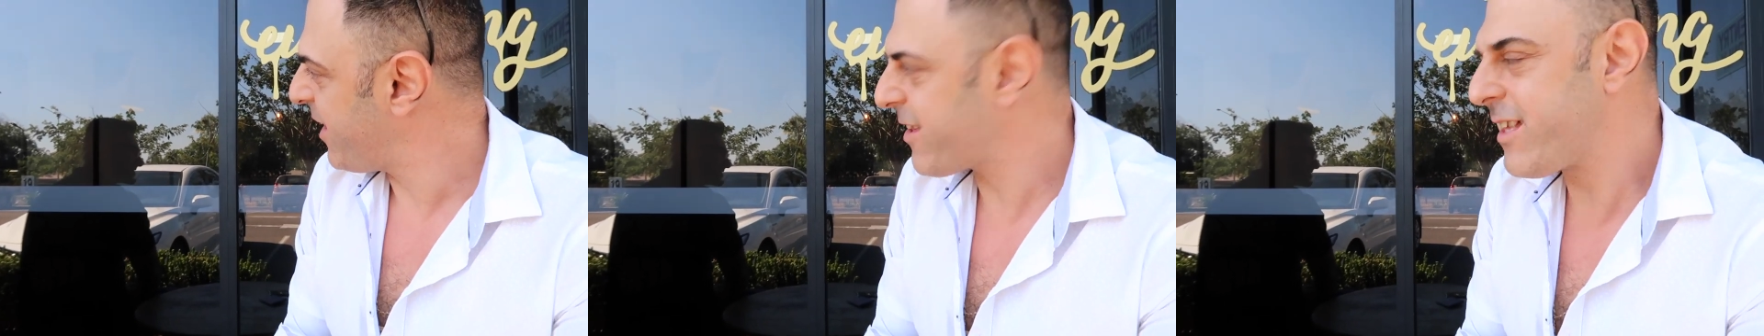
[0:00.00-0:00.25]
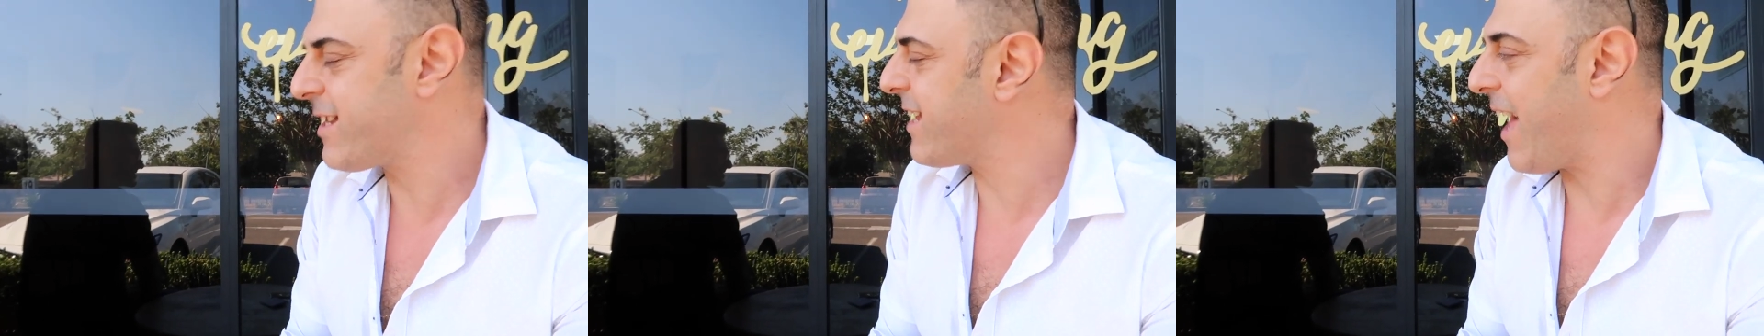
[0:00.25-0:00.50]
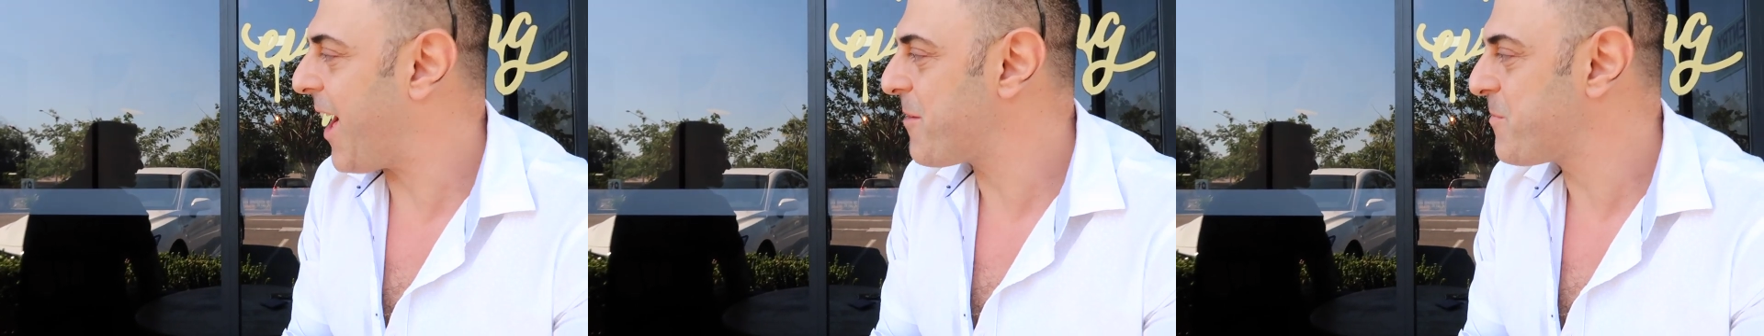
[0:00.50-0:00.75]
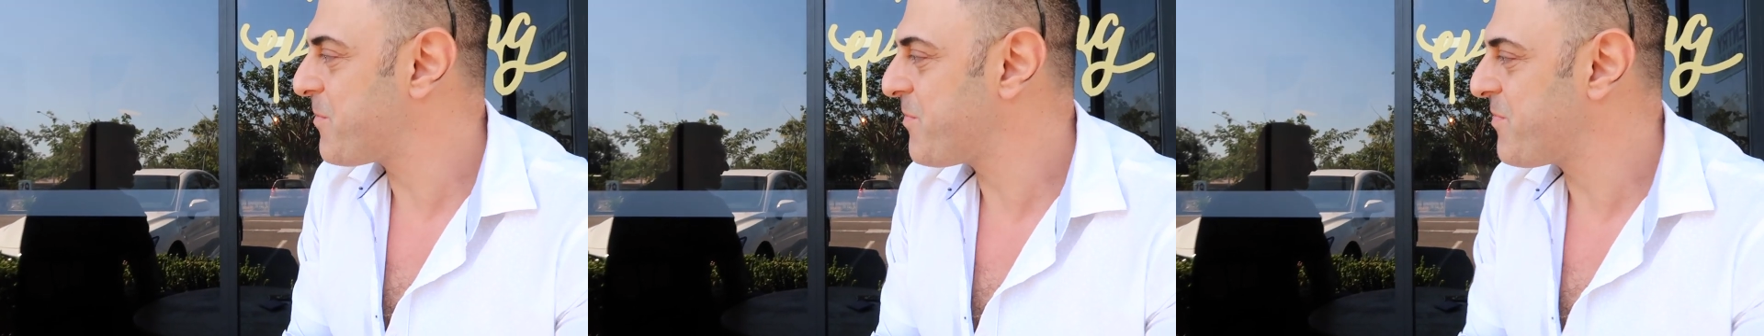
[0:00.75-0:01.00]
I said, nah.
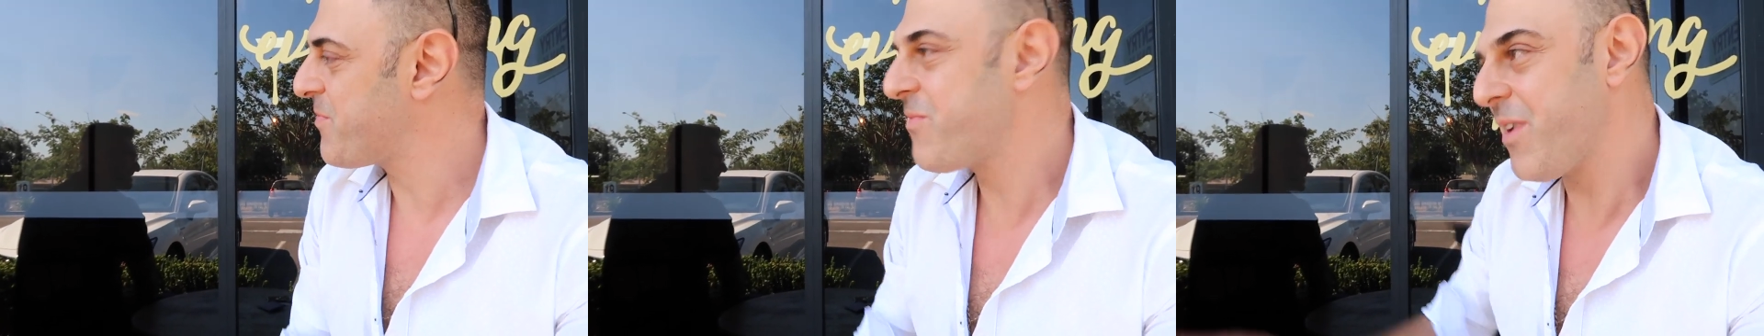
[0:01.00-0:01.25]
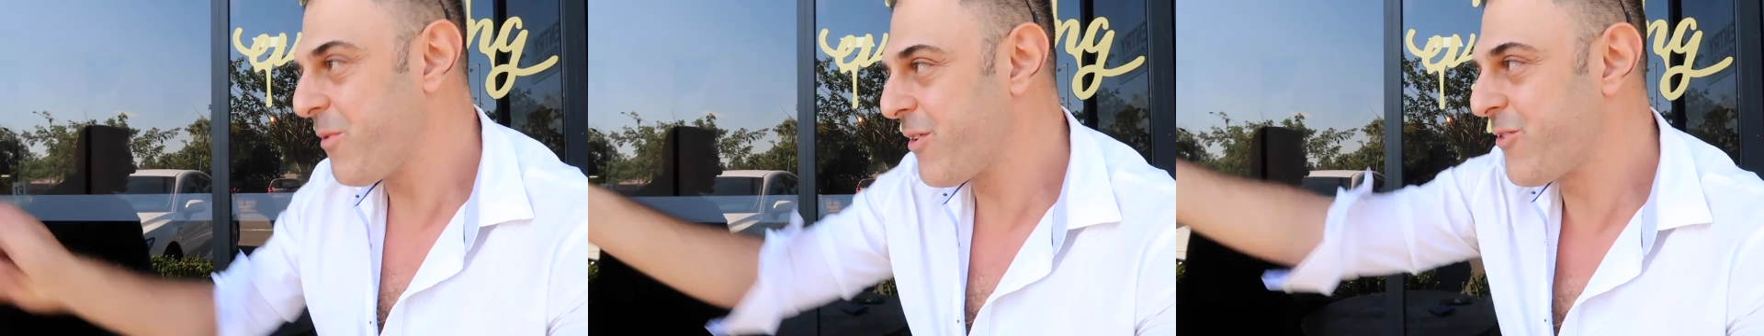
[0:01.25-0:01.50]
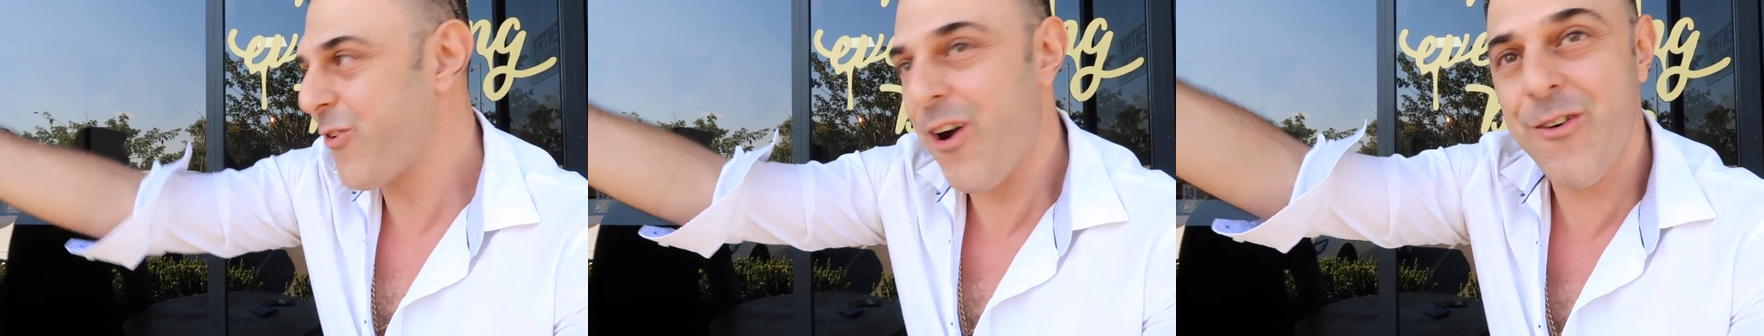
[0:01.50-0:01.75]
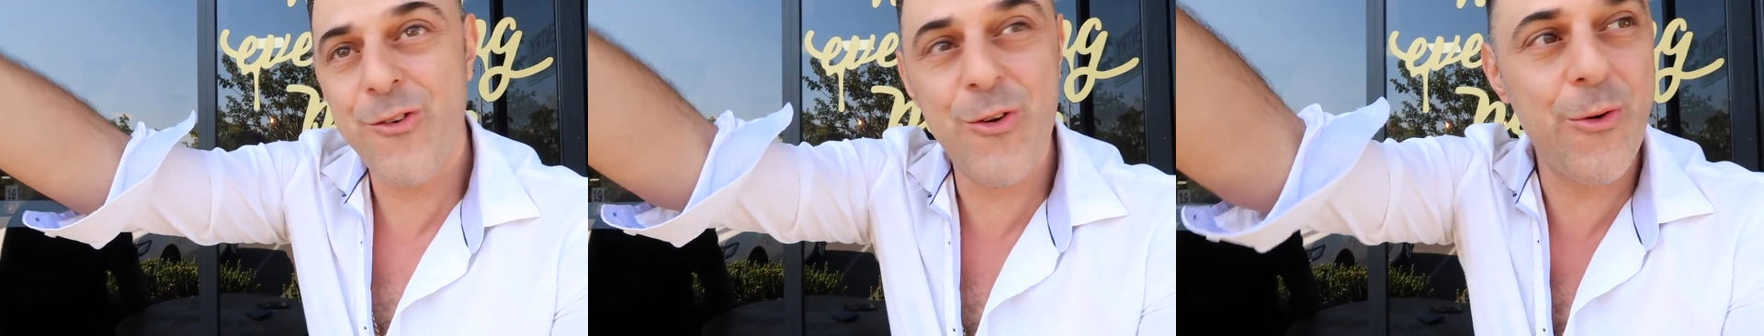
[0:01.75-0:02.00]
I'm going to
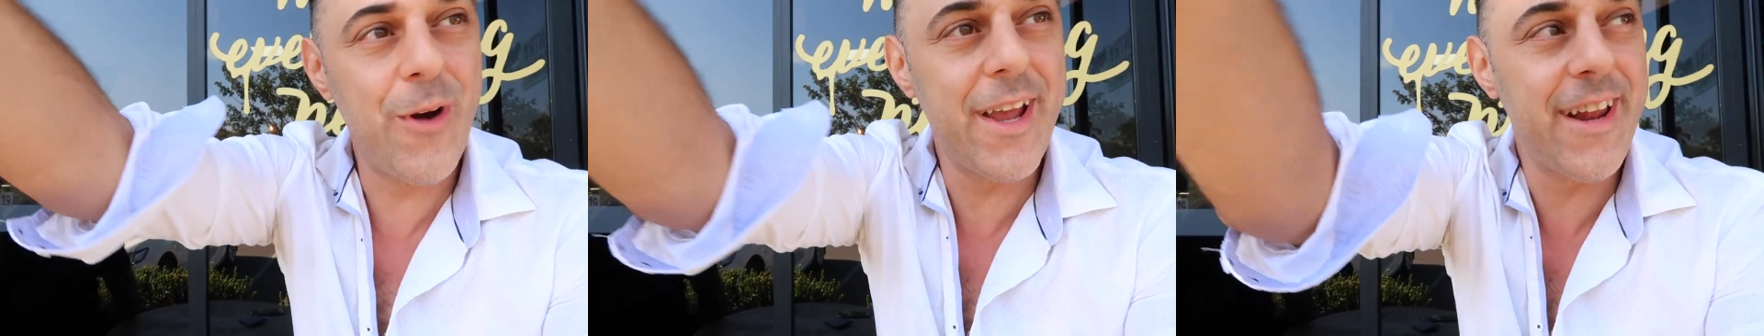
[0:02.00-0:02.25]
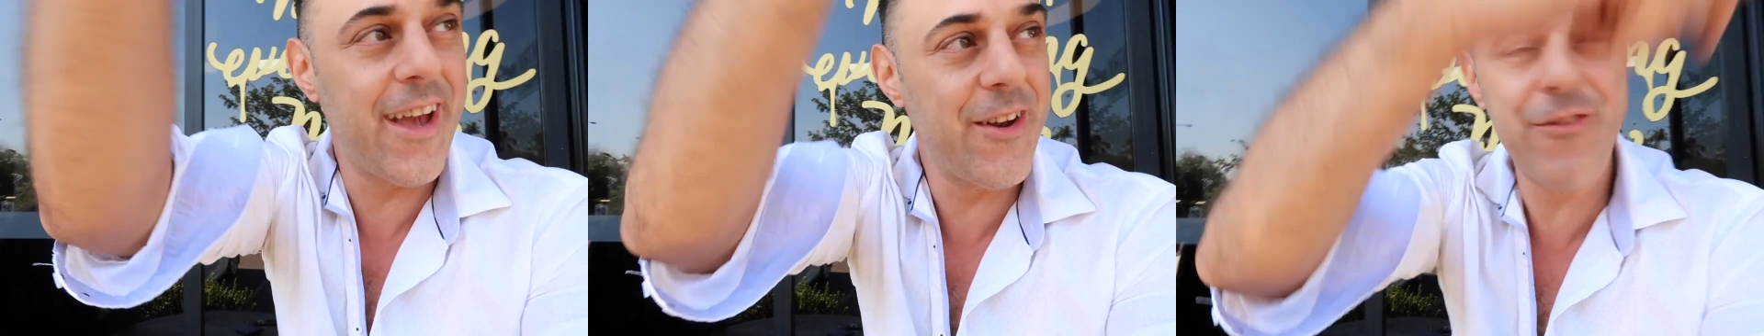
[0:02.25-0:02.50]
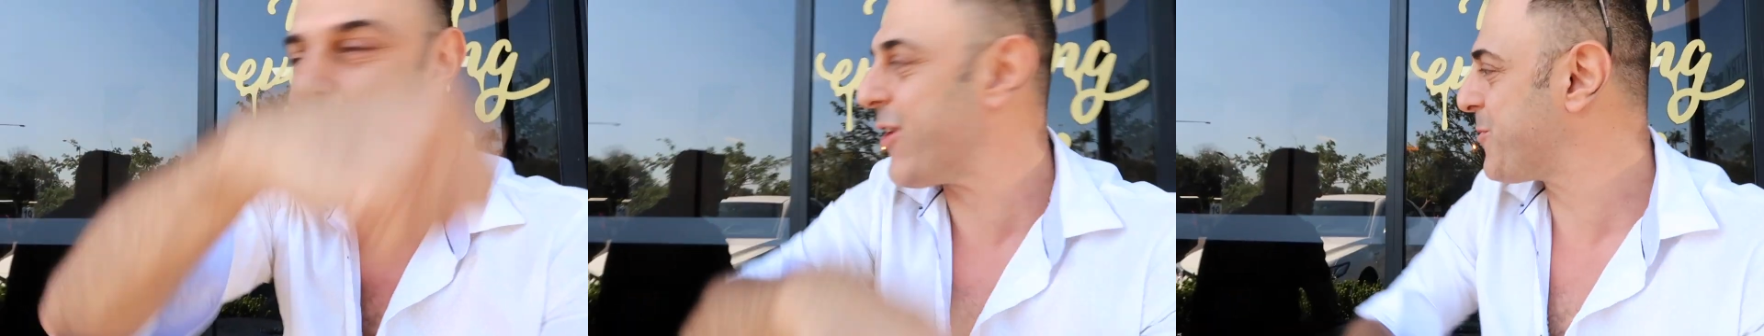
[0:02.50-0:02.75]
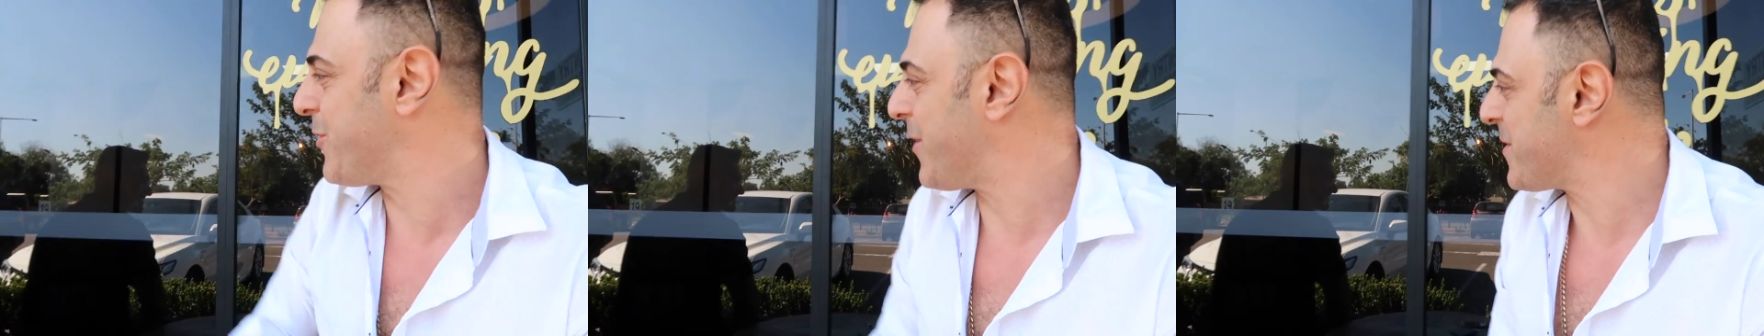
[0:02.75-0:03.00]
drive all the way down to
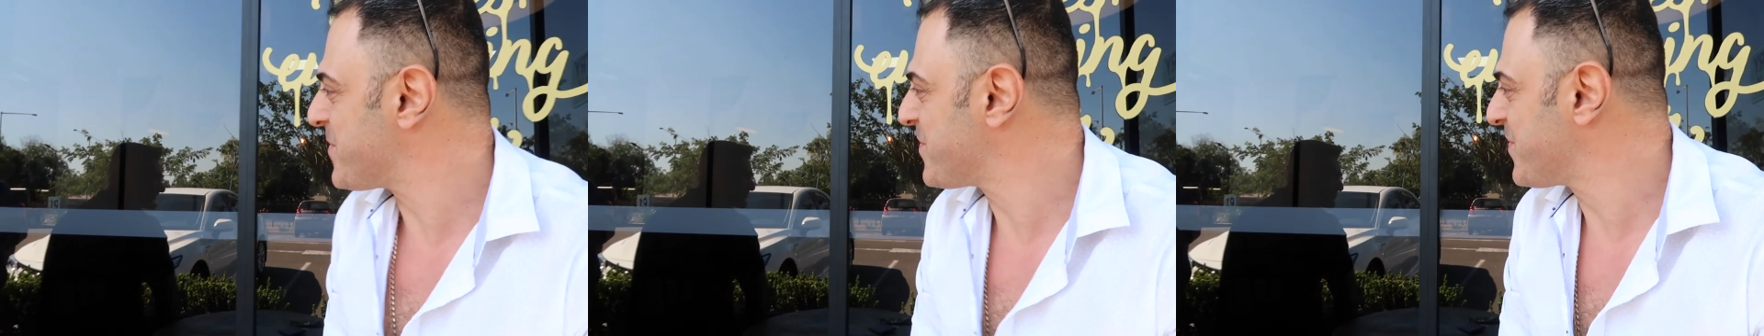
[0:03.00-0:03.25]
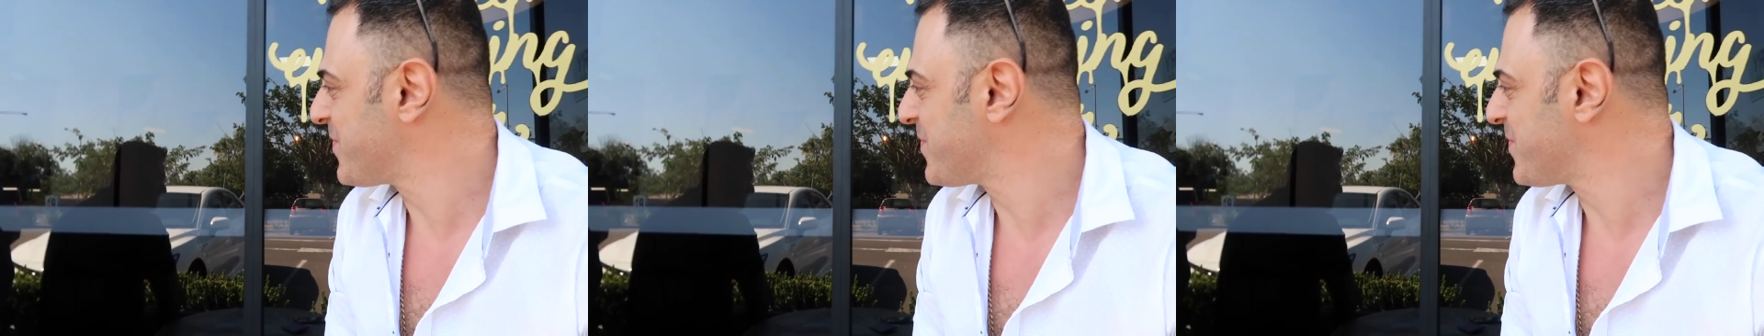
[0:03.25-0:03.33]
FRESHPOINTco.